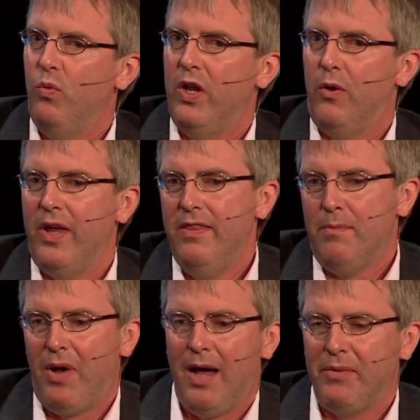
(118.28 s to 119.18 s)
you know, in
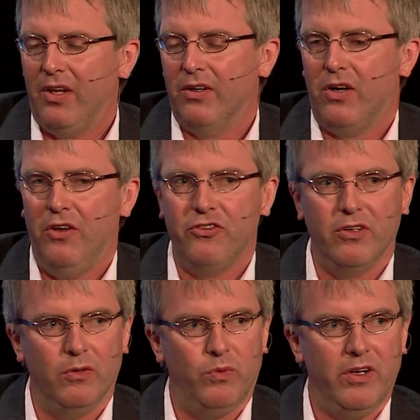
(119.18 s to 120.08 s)
the popular
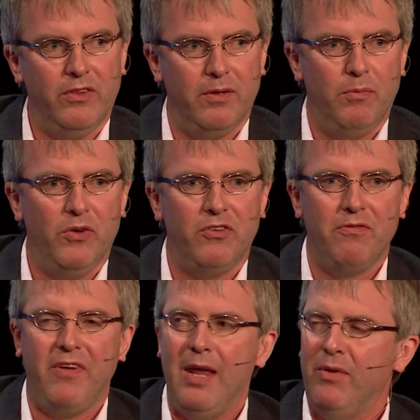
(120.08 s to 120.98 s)
culture, what are the
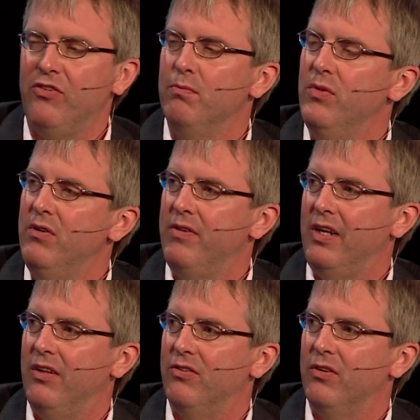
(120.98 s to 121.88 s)
most famous
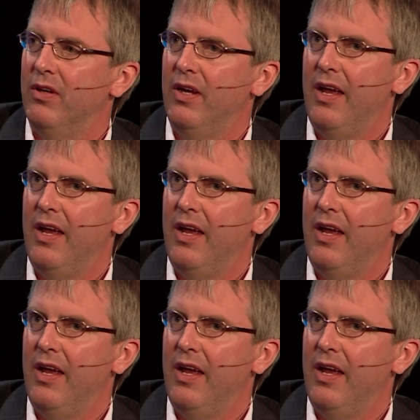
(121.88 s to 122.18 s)
movies